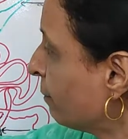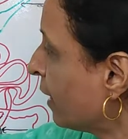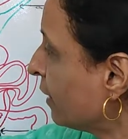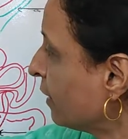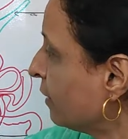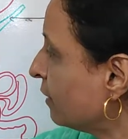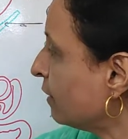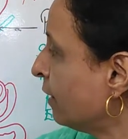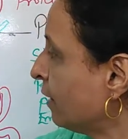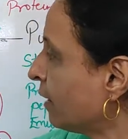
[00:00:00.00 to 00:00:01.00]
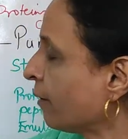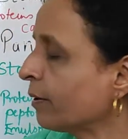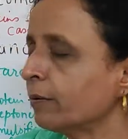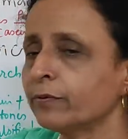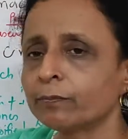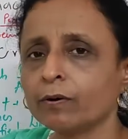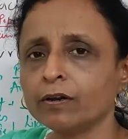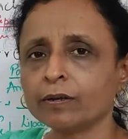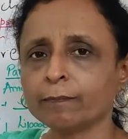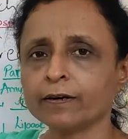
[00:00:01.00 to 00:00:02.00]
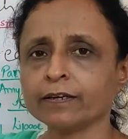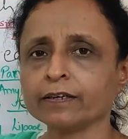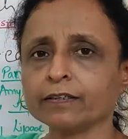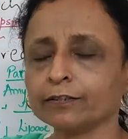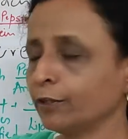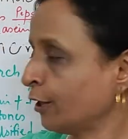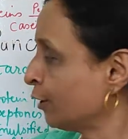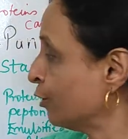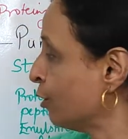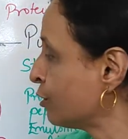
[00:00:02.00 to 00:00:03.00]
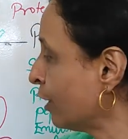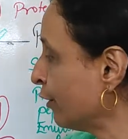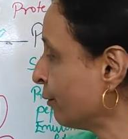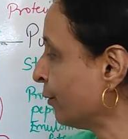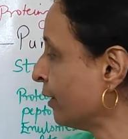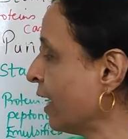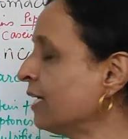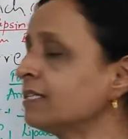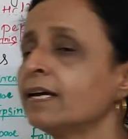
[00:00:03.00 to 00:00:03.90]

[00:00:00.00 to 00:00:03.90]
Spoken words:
particle have become smaller particle. Those are known as